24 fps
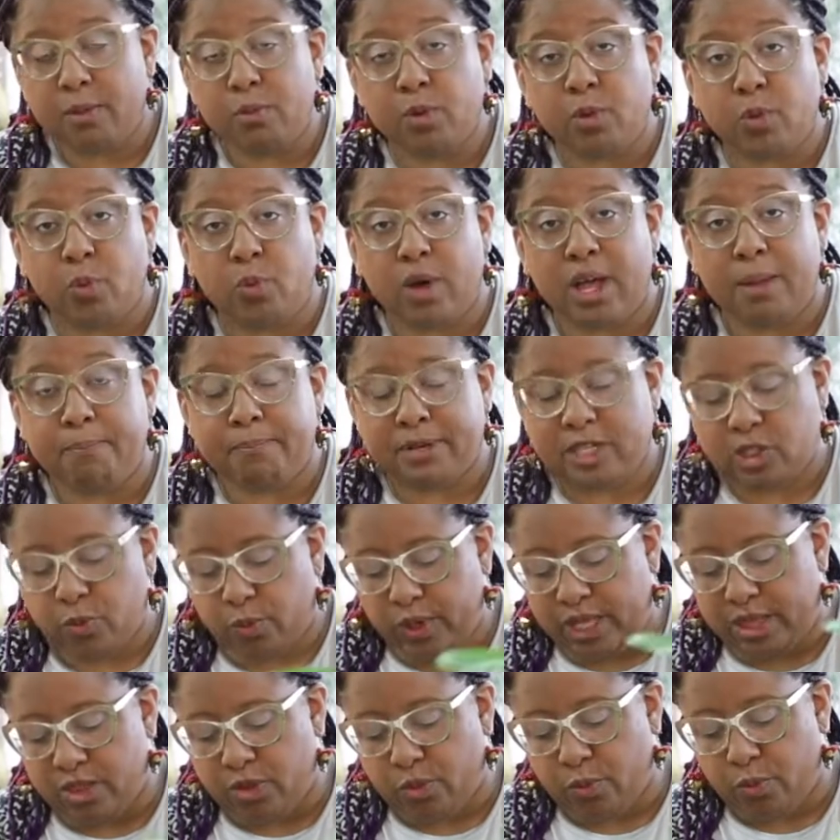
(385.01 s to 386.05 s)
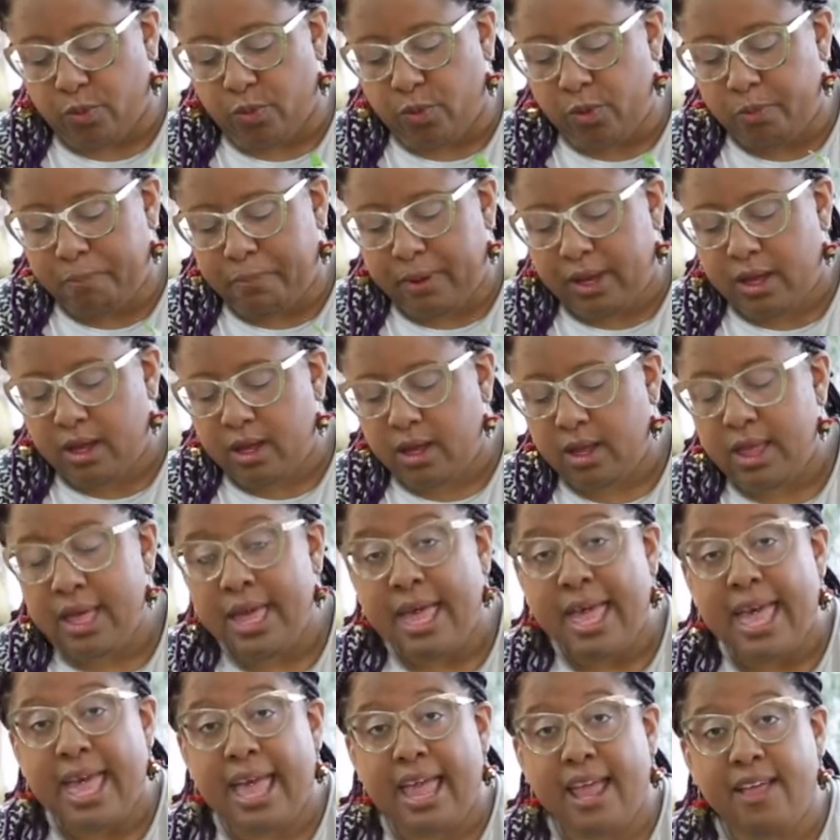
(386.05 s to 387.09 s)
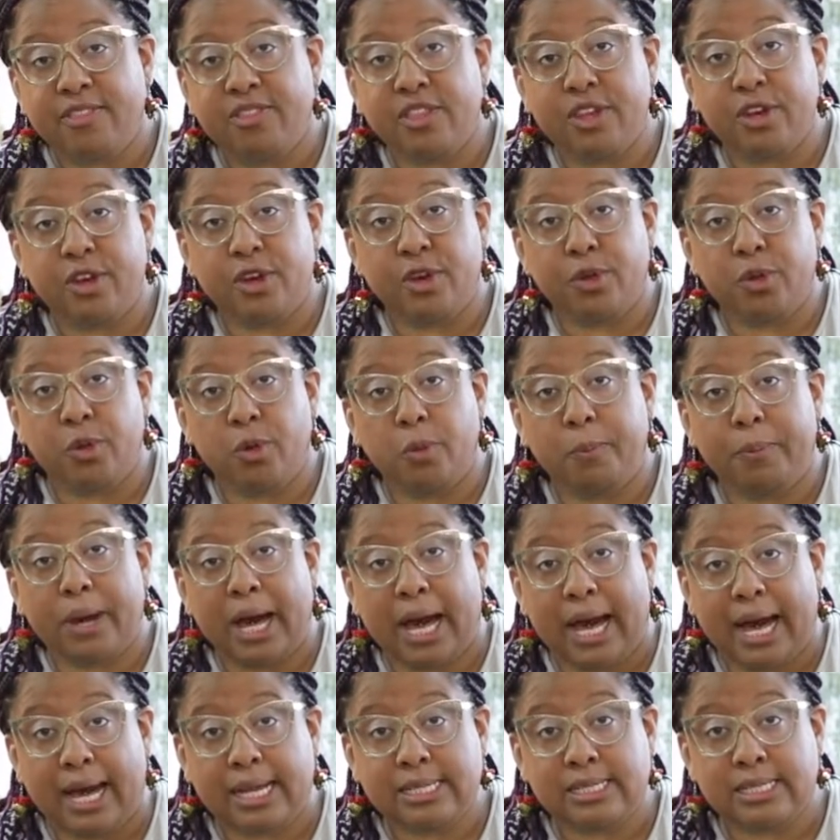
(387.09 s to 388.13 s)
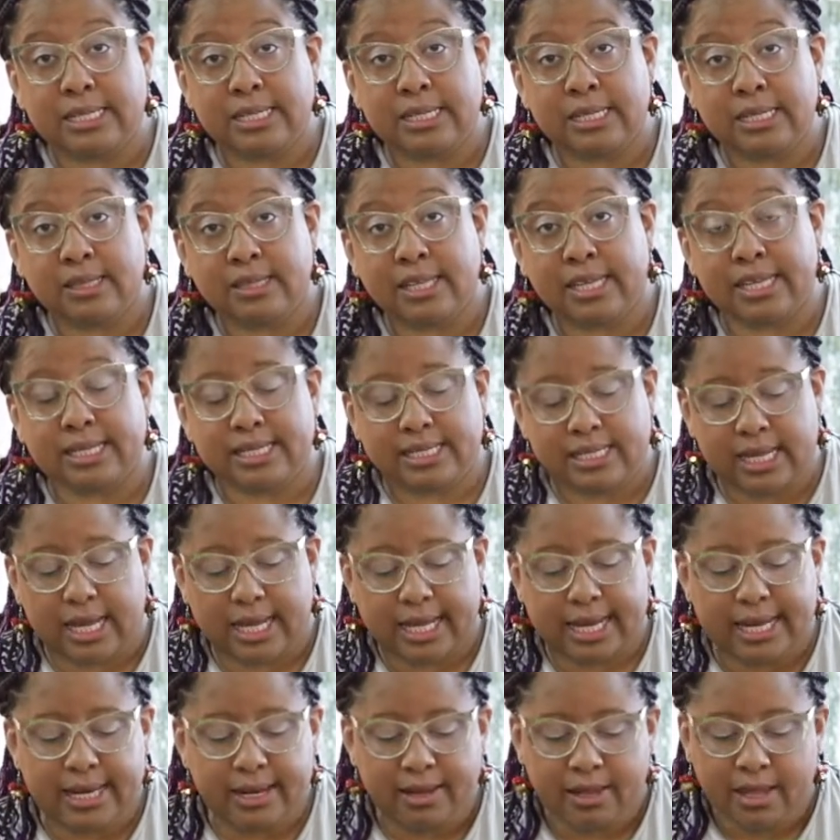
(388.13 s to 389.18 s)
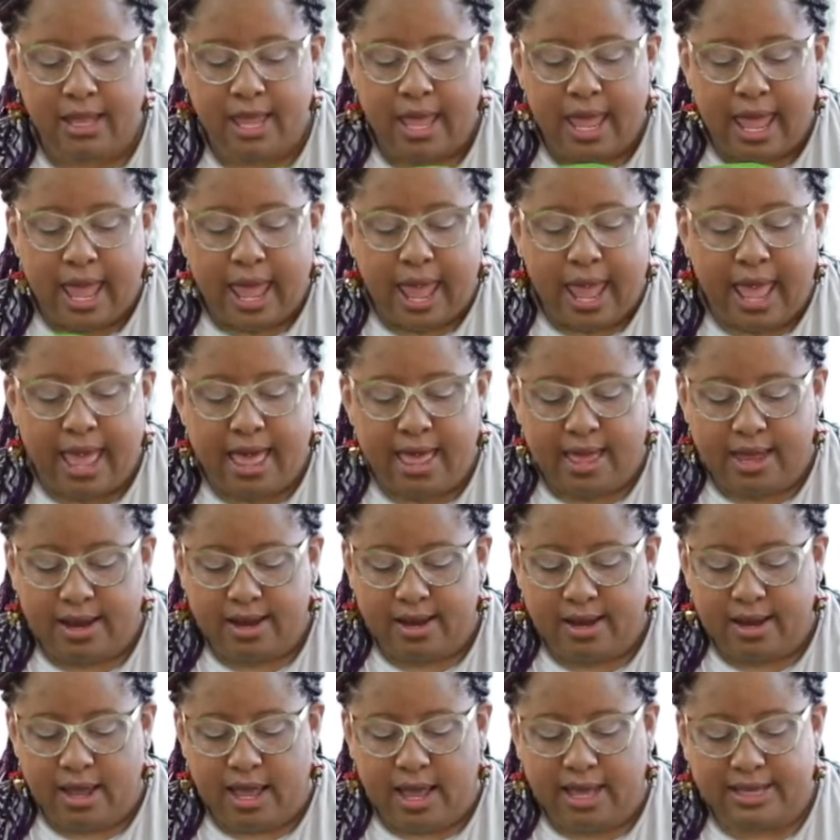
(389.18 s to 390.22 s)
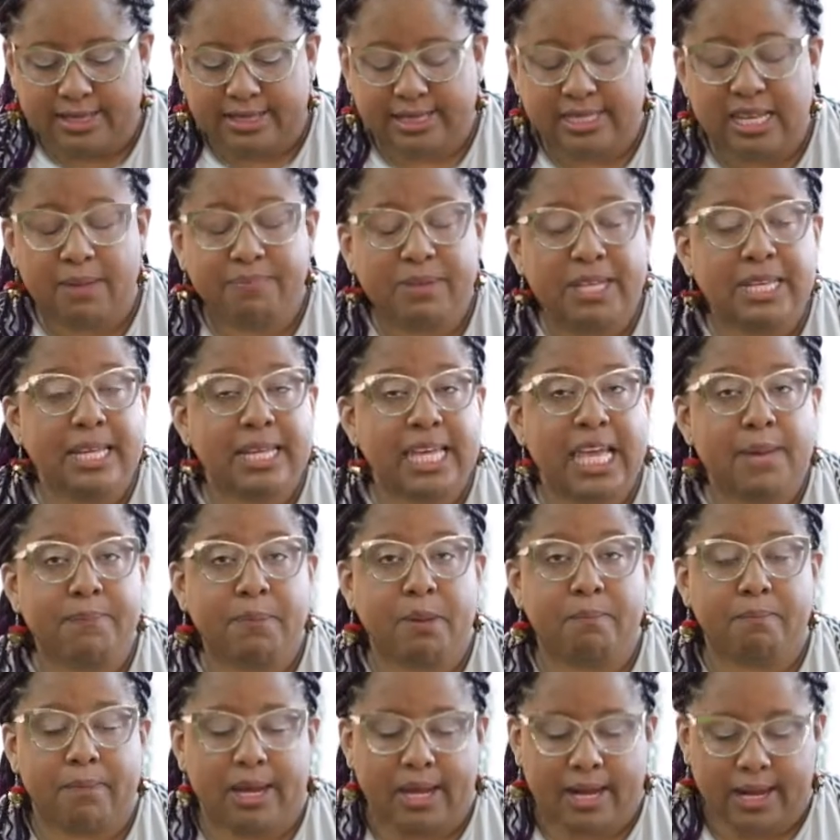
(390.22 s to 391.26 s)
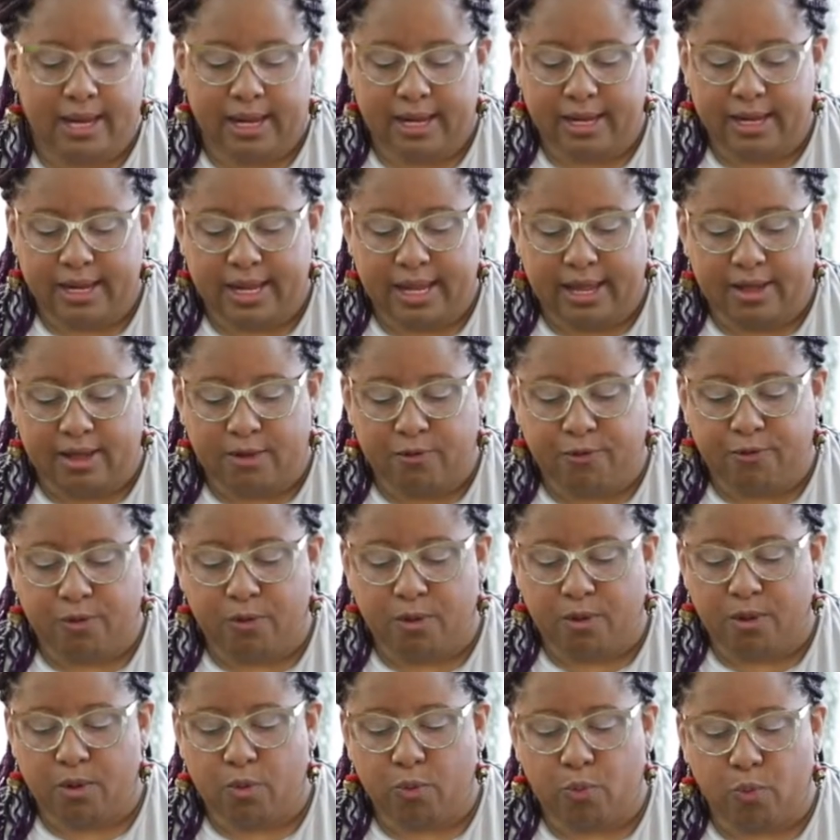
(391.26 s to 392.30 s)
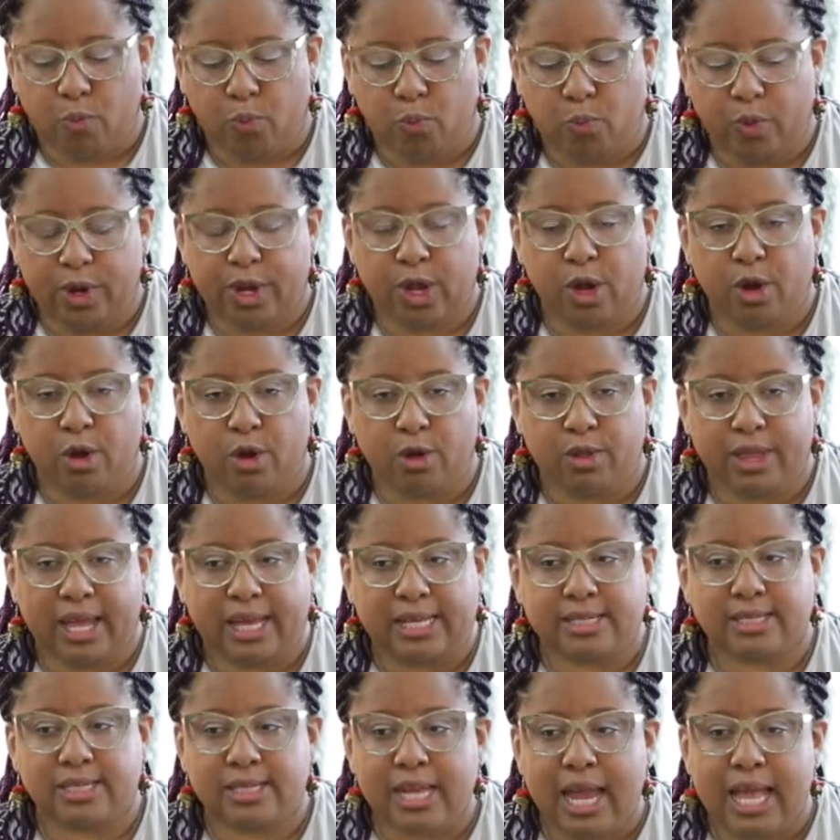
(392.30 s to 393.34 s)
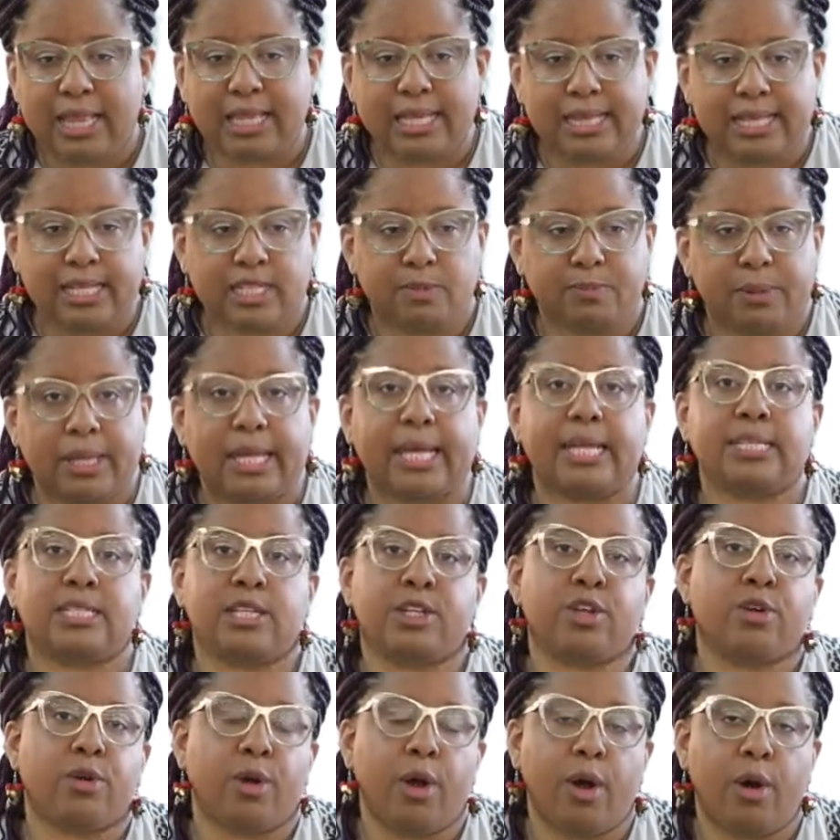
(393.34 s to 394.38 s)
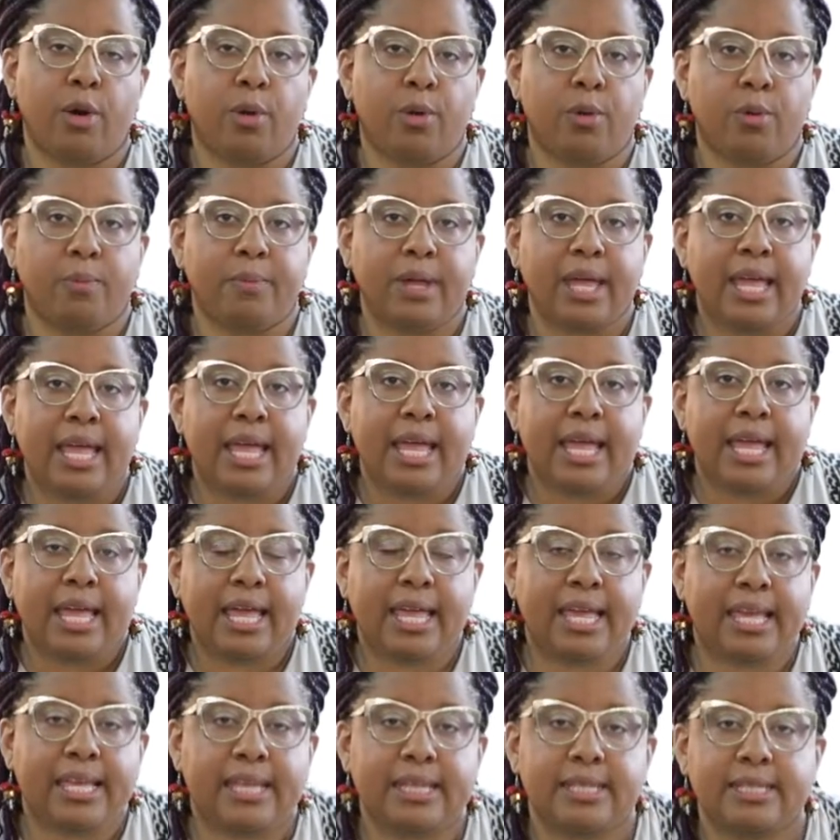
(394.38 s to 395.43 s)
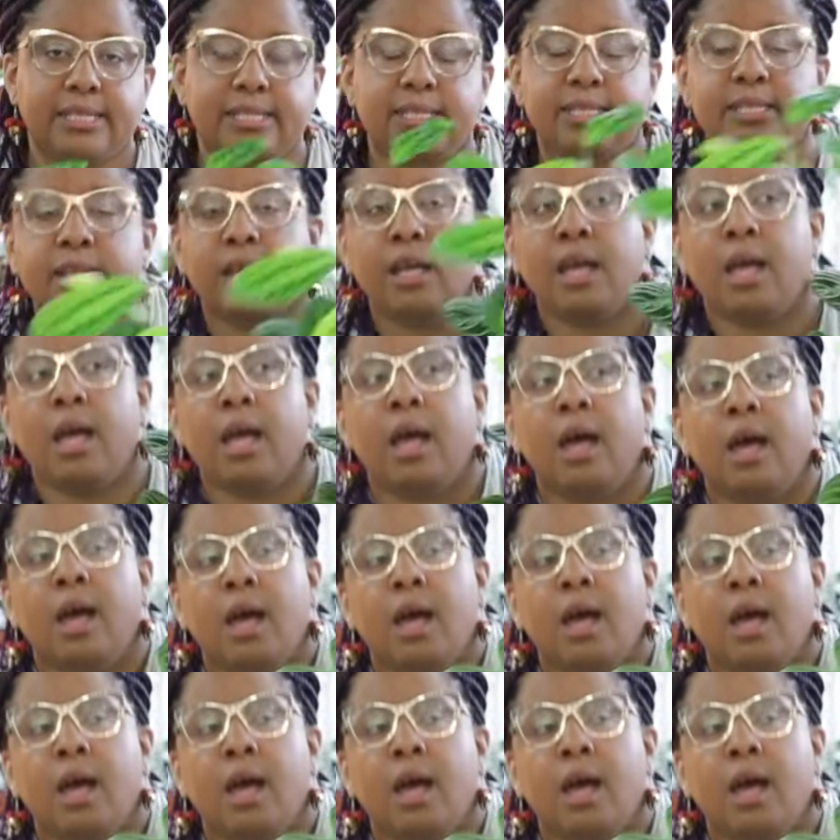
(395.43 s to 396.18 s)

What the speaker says: I would want between the root ball and the new pot, the inside. And something to keep in mind for when you're like styling these plants in your home is,